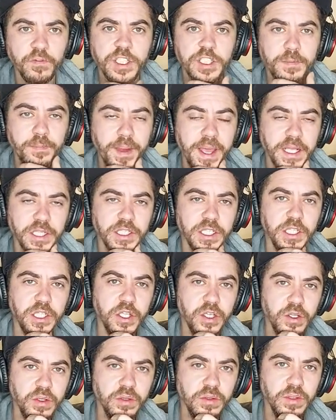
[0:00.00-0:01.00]
Respect to
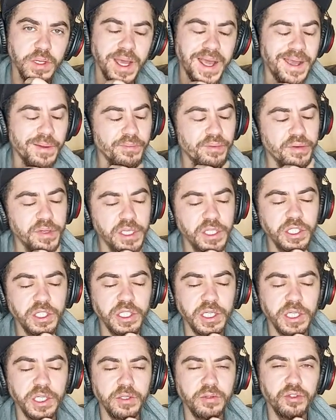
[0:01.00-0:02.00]
you. I
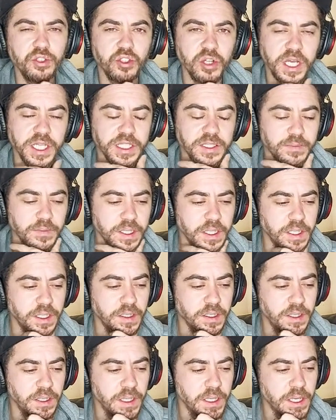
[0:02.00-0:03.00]
appreciate you. Trust
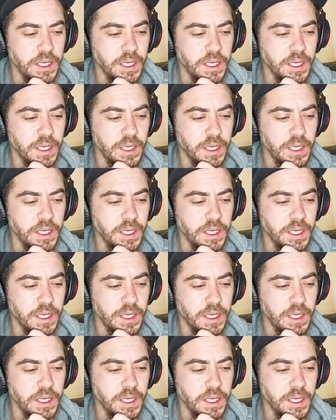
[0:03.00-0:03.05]
me.